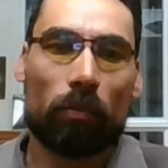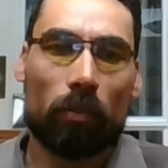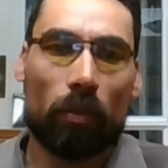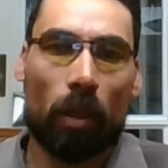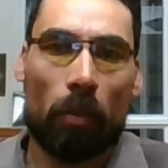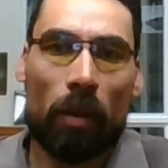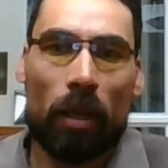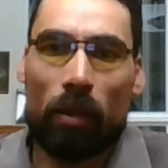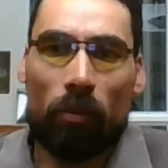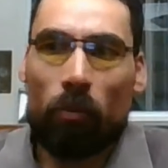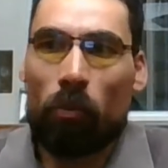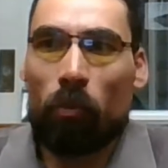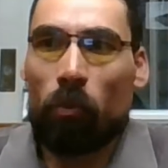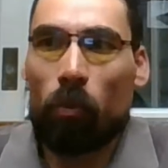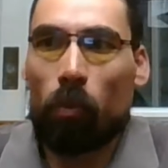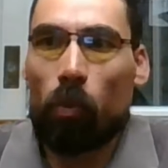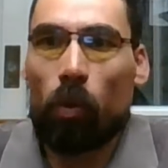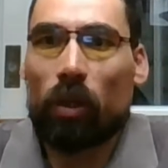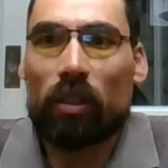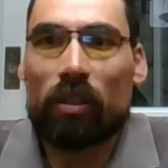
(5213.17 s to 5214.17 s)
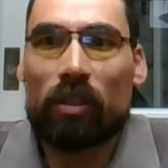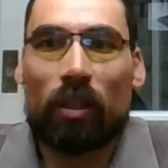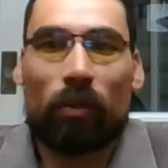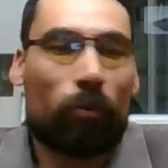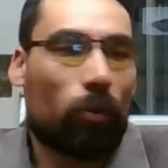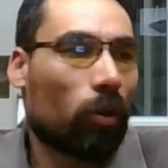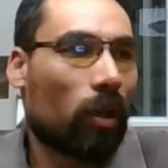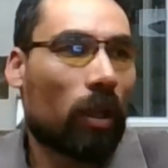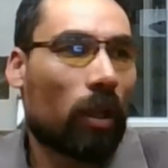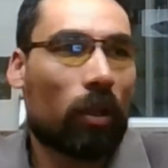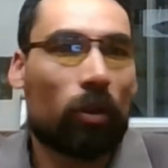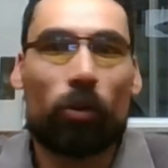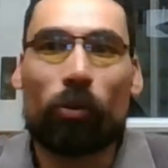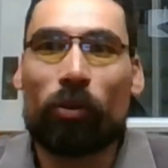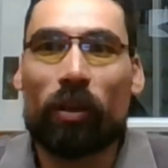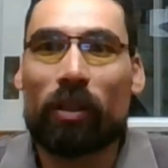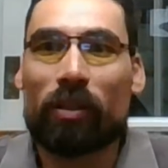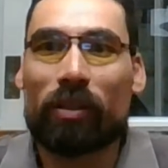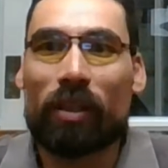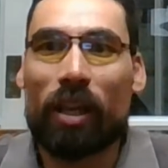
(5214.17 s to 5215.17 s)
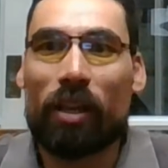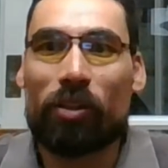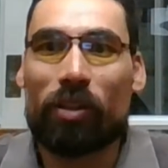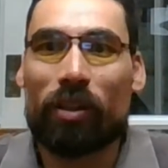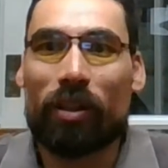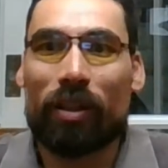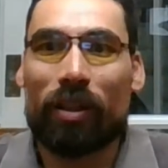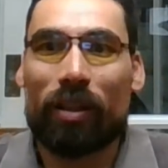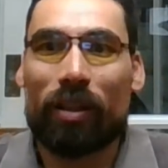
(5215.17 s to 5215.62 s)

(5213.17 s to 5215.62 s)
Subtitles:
I mean, what is that for a categorization?